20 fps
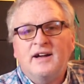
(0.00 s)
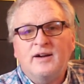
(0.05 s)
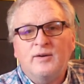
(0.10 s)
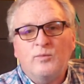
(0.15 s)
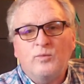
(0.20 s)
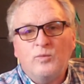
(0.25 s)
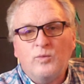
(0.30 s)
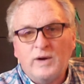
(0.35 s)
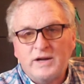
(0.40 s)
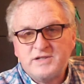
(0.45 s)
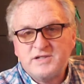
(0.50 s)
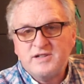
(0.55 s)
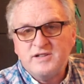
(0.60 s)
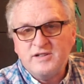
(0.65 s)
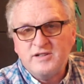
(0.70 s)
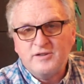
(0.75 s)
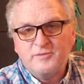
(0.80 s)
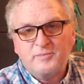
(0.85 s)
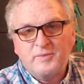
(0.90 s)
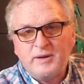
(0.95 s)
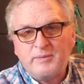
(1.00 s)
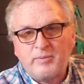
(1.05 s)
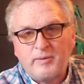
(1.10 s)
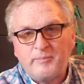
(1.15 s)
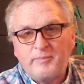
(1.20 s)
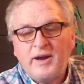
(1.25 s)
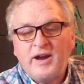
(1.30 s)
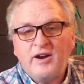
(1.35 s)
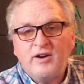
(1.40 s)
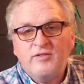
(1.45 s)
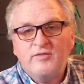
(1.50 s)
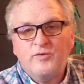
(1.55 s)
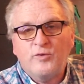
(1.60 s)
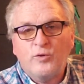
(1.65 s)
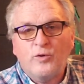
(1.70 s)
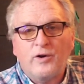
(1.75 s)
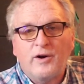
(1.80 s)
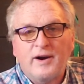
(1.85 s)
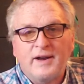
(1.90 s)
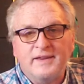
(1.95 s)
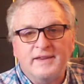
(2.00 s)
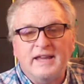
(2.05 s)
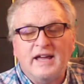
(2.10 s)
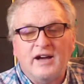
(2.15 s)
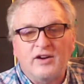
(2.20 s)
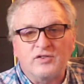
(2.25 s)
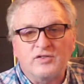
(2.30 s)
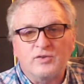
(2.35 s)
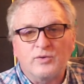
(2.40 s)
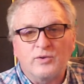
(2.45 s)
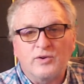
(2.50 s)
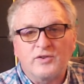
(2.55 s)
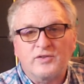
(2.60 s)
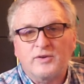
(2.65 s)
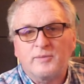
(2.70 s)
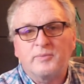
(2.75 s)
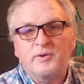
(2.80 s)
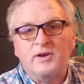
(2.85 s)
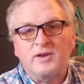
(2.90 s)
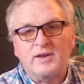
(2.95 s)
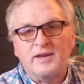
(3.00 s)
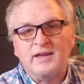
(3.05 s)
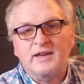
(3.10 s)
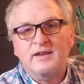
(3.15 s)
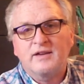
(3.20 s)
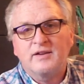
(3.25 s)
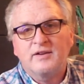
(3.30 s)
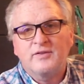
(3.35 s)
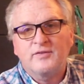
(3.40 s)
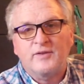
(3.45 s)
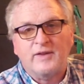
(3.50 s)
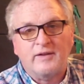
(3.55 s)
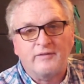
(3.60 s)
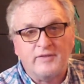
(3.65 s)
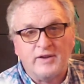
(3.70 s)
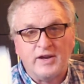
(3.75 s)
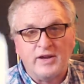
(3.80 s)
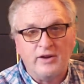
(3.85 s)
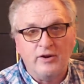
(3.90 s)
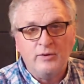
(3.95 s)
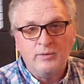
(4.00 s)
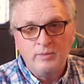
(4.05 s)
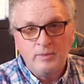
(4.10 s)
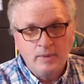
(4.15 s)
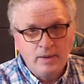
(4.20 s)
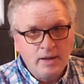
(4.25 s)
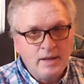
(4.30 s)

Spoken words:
What should you be prepared for in the outdoors? I'll put a link for that video.